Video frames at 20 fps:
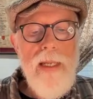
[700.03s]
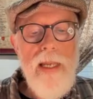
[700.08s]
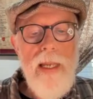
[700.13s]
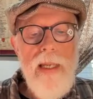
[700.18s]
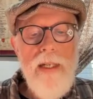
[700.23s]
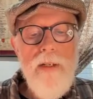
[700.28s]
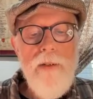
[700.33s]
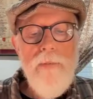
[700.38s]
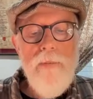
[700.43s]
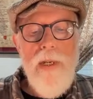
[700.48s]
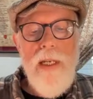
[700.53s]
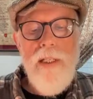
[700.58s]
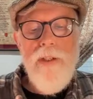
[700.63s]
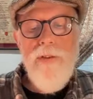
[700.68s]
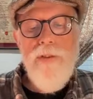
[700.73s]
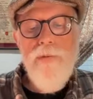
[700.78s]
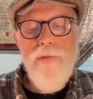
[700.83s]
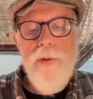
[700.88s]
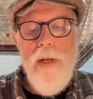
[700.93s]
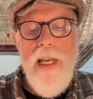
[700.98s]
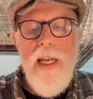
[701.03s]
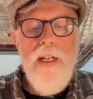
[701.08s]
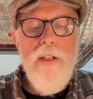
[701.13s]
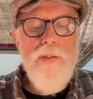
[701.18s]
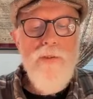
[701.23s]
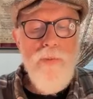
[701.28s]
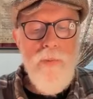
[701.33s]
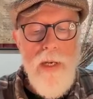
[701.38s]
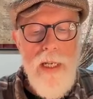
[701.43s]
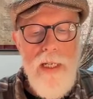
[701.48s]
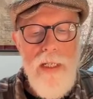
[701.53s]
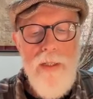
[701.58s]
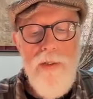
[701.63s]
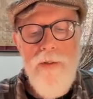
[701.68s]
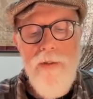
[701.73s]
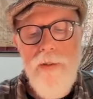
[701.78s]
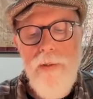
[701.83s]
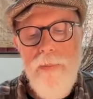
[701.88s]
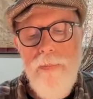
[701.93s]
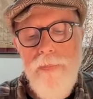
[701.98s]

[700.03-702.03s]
and arranged for x-rays.